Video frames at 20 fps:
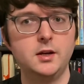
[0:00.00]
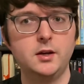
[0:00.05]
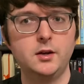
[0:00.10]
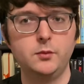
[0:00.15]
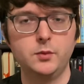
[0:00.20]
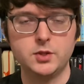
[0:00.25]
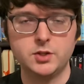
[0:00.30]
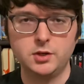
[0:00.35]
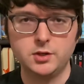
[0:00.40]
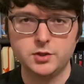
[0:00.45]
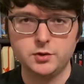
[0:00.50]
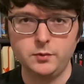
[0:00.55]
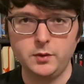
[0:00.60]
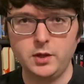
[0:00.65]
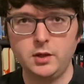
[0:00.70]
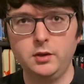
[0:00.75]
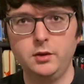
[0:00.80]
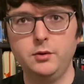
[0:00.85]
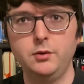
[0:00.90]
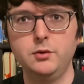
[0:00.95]
which also
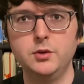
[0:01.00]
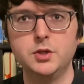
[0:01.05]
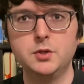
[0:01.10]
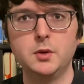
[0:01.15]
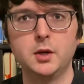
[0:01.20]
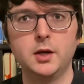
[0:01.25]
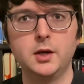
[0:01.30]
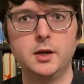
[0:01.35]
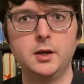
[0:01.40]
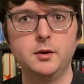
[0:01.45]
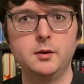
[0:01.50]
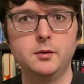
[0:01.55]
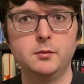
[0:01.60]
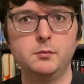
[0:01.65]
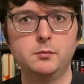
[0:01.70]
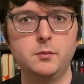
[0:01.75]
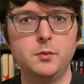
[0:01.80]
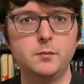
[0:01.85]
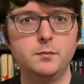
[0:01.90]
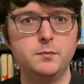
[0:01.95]
includes
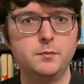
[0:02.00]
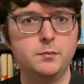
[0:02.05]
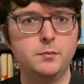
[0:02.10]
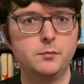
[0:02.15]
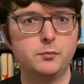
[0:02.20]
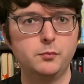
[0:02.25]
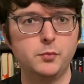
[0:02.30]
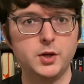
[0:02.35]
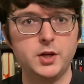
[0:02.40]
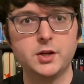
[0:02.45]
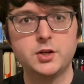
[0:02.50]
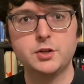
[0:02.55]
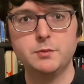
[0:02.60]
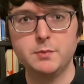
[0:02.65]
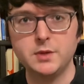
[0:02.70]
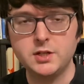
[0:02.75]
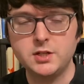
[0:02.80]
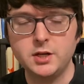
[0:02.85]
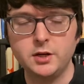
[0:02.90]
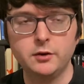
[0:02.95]
production
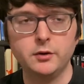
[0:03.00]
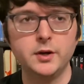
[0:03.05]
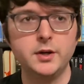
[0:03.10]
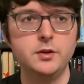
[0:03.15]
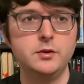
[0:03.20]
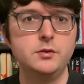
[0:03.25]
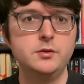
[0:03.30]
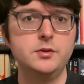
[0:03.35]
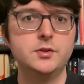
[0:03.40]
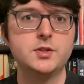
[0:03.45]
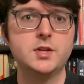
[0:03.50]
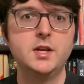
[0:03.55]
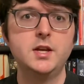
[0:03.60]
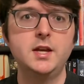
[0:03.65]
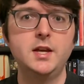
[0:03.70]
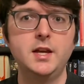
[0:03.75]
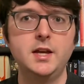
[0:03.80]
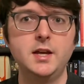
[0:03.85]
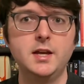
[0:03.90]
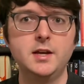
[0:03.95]
materials
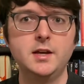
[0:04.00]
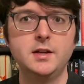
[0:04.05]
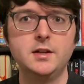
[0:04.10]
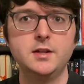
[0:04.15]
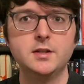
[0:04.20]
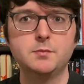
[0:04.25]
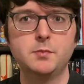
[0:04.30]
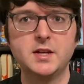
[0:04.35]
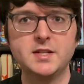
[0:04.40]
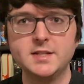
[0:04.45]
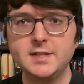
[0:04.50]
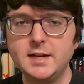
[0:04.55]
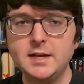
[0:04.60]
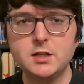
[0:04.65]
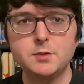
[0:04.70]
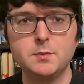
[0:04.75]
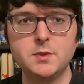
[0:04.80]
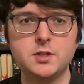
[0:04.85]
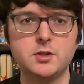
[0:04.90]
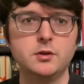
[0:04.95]
and
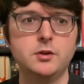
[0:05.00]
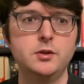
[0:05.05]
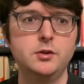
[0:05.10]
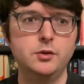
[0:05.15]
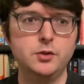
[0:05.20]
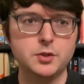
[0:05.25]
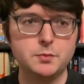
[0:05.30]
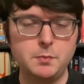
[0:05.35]
presentation materials,